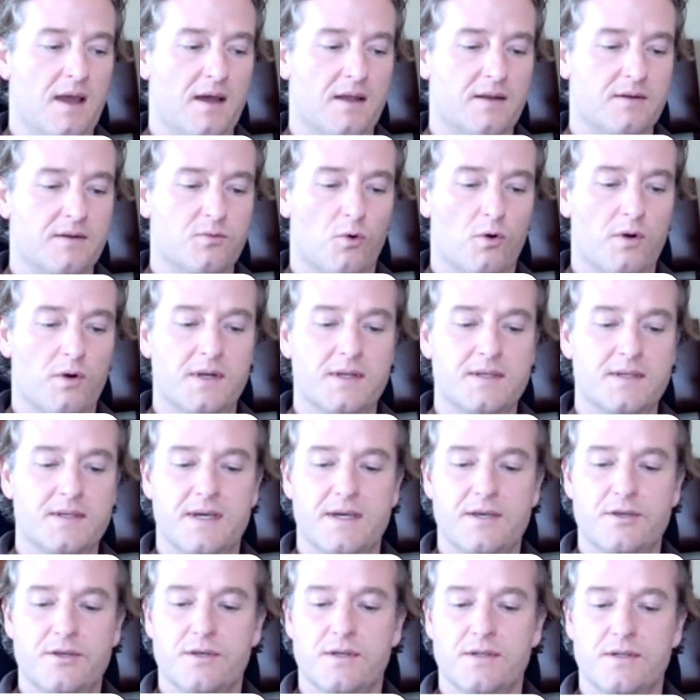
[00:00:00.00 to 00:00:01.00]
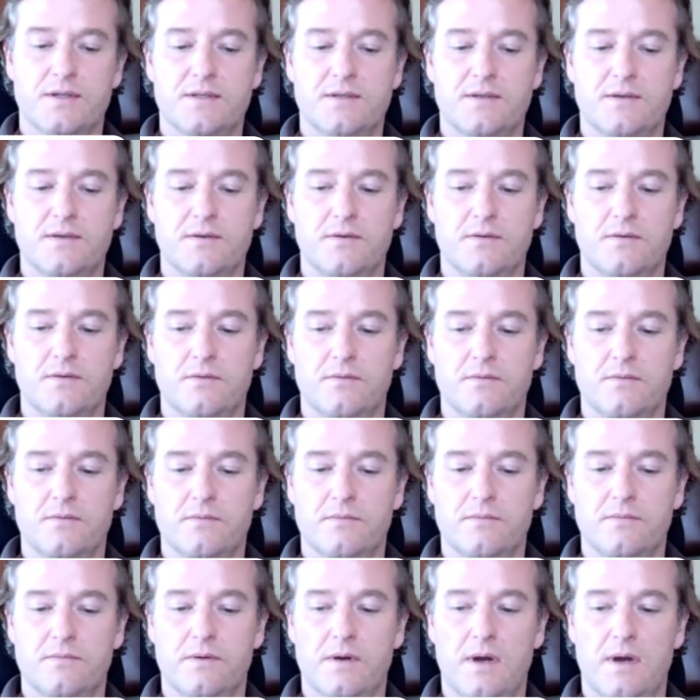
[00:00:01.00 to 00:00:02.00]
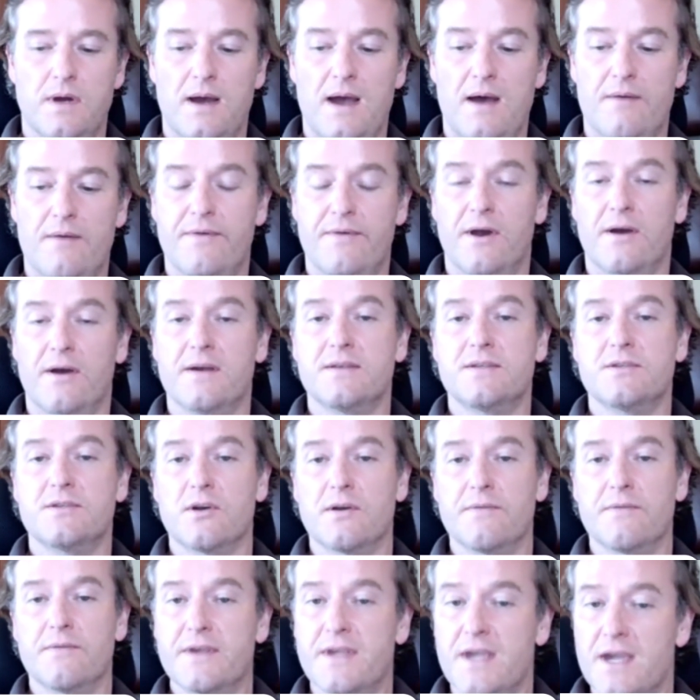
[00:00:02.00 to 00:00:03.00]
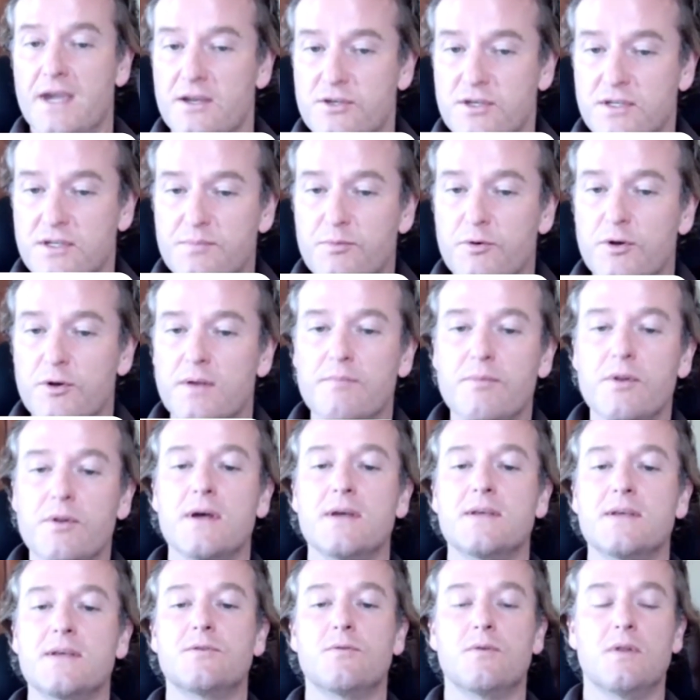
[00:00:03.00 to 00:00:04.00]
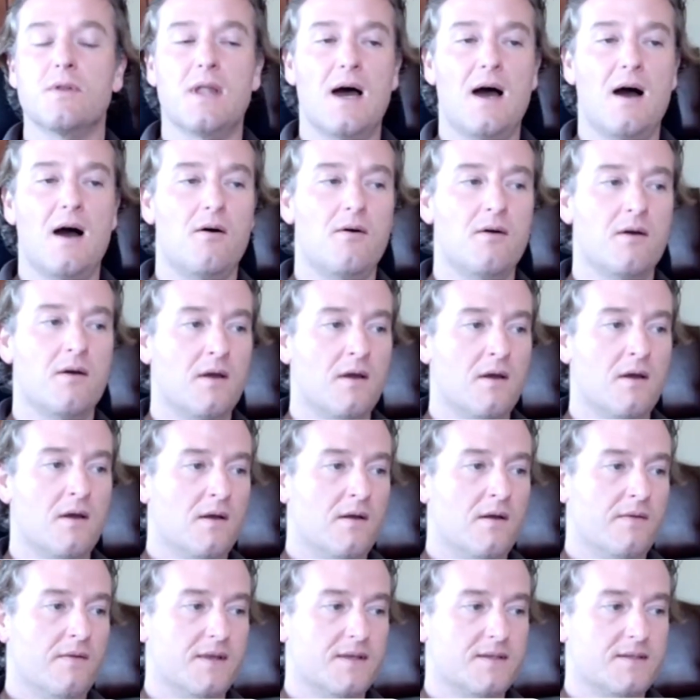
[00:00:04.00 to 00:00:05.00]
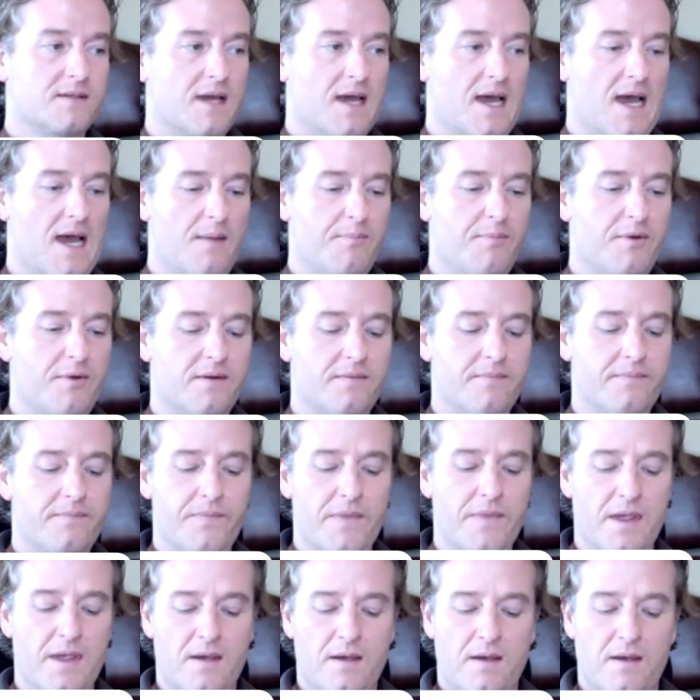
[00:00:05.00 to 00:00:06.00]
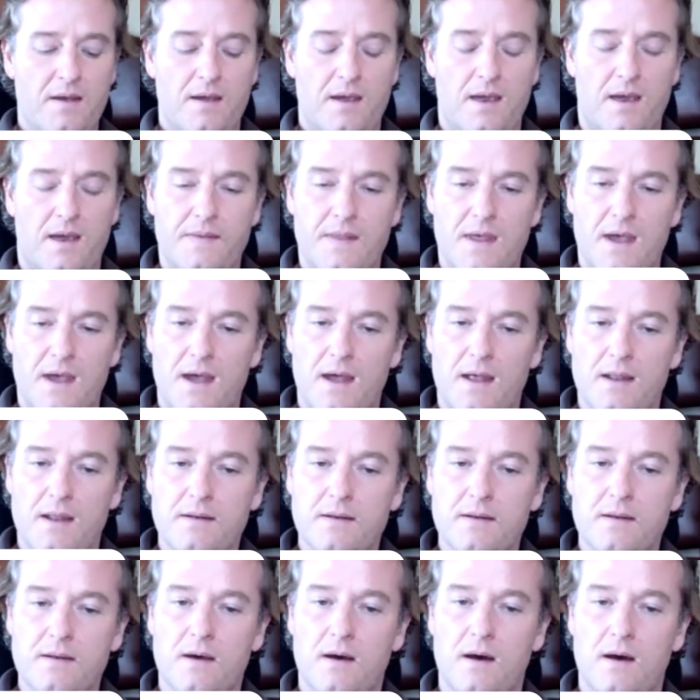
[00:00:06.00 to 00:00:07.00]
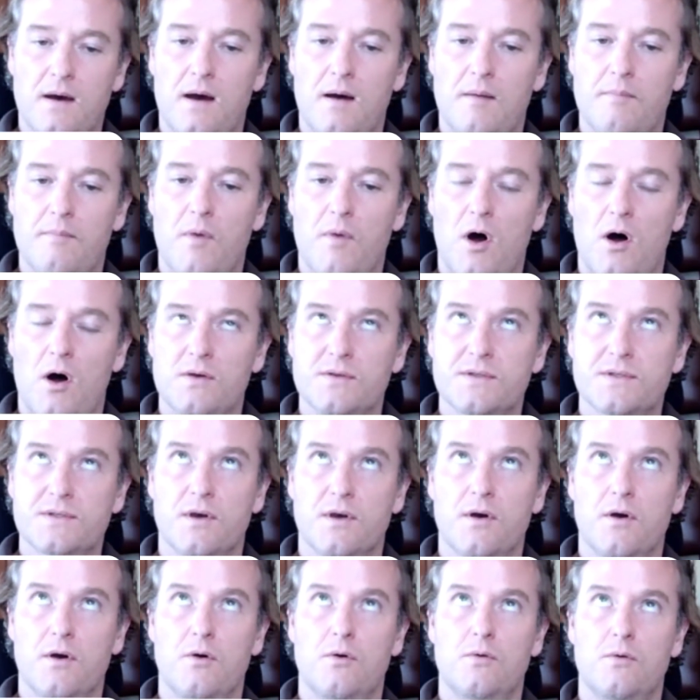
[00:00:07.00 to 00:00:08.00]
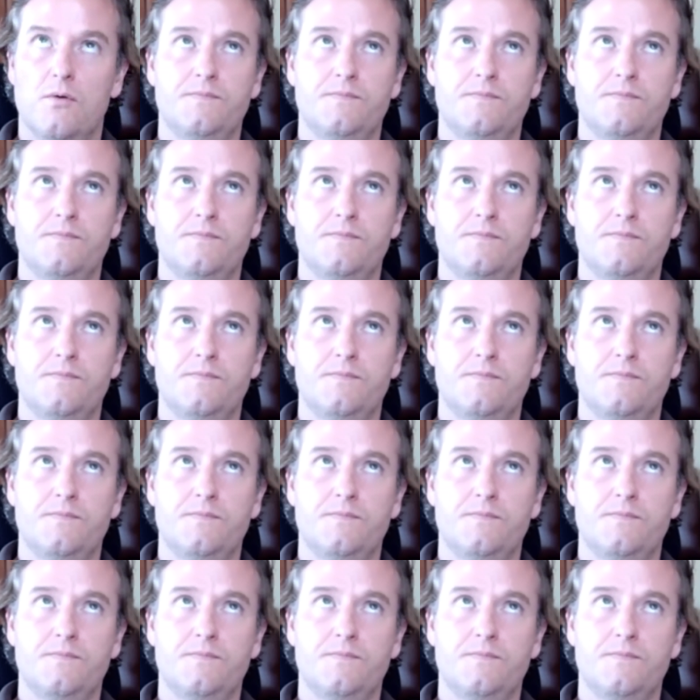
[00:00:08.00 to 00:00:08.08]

organizations to have various certifications put in place to allow this to happen. And then also